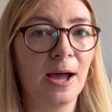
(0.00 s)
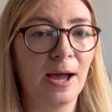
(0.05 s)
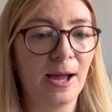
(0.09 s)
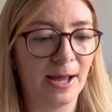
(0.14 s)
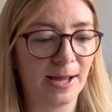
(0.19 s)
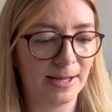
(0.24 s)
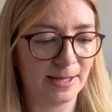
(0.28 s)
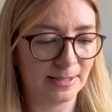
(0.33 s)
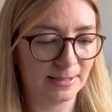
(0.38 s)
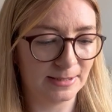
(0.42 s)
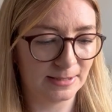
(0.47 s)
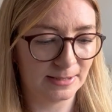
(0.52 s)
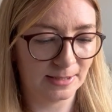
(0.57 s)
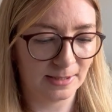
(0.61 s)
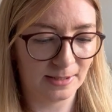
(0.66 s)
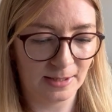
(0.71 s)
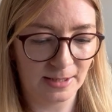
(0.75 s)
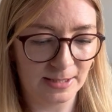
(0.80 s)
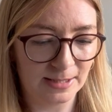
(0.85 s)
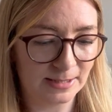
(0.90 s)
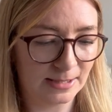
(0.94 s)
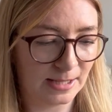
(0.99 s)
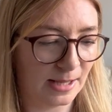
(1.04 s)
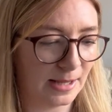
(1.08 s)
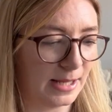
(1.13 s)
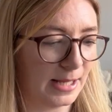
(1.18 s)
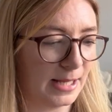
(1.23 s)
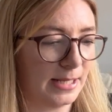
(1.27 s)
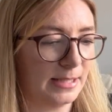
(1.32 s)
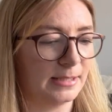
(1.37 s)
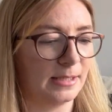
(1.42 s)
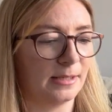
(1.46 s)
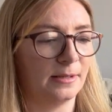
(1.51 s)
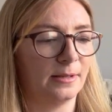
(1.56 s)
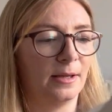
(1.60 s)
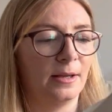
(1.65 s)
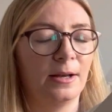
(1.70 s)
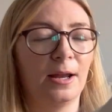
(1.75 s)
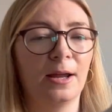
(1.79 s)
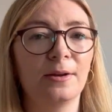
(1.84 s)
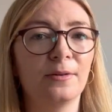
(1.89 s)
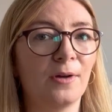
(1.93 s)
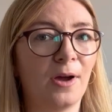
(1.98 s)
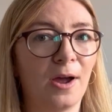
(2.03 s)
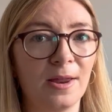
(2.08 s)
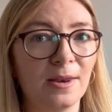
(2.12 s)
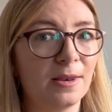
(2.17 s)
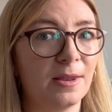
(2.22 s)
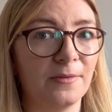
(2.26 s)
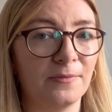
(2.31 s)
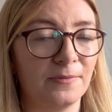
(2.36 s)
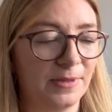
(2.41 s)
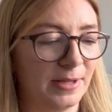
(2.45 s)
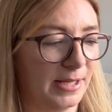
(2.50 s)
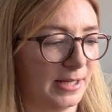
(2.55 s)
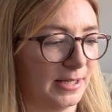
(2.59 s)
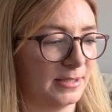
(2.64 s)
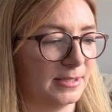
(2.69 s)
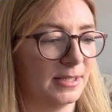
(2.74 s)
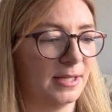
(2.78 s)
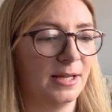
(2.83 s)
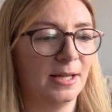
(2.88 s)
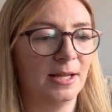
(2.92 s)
And it's these, and I love these.